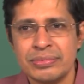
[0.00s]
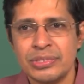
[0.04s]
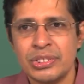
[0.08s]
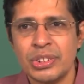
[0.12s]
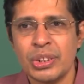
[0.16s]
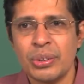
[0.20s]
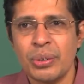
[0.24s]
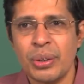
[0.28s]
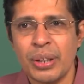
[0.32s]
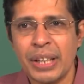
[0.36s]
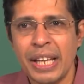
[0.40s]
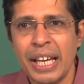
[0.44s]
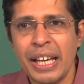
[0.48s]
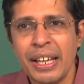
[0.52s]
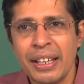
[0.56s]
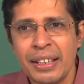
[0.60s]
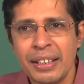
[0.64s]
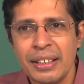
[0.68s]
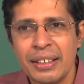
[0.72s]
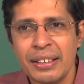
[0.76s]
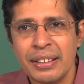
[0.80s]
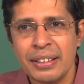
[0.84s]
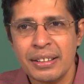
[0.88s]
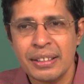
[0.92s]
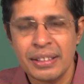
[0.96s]
Is it okay?
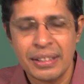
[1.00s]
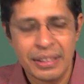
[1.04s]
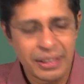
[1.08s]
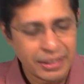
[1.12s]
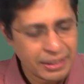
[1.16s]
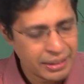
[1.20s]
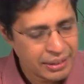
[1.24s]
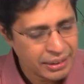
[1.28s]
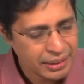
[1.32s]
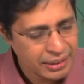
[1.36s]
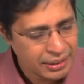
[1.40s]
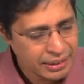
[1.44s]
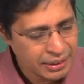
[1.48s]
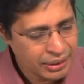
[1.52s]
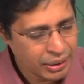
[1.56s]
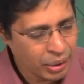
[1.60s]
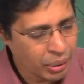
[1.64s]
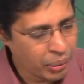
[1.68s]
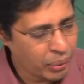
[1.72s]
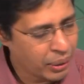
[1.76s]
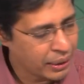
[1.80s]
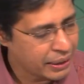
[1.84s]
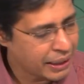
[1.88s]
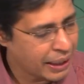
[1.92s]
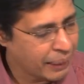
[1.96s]

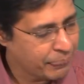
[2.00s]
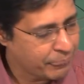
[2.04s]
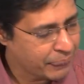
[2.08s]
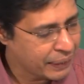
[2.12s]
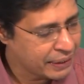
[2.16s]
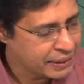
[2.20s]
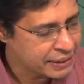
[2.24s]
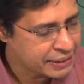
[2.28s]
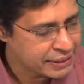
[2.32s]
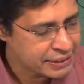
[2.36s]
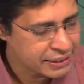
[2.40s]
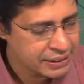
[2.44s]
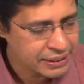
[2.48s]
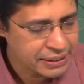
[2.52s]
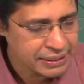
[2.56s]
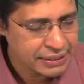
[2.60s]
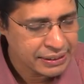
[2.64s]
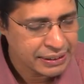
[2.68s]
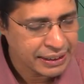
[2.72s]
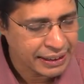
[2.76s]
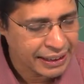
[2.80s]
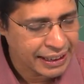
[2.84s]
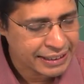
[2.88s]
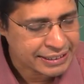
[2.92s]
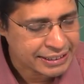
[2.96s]
Now what happens?
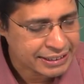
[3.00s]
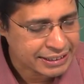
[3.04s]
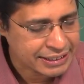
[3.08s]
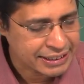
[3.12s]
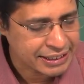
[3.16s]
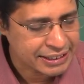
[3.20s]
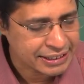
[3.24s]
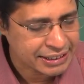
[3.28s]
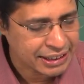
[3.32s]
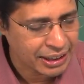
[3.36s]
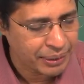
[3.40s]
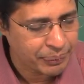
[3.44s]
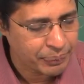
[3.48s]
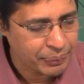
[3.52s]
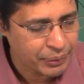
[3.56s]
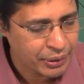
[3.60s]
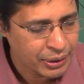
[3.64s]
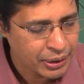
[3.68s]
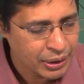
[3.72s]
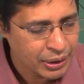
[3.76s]
The next step